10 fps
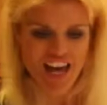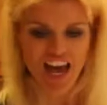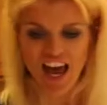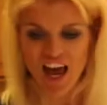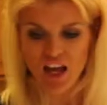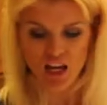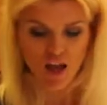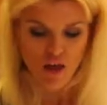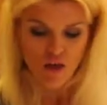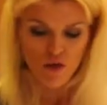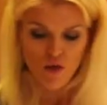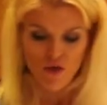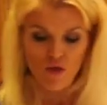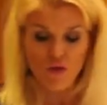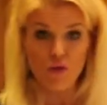And
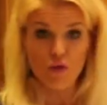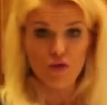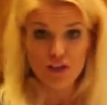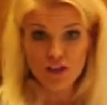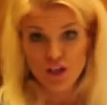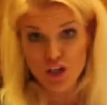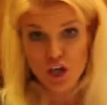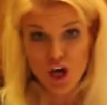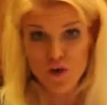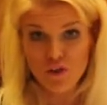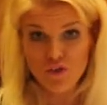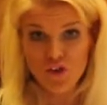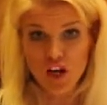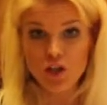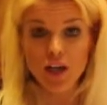this is gonna go in the
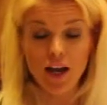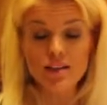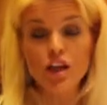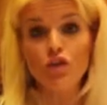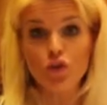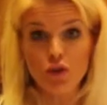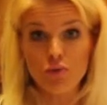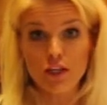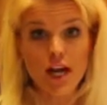fridge, like I said, for 3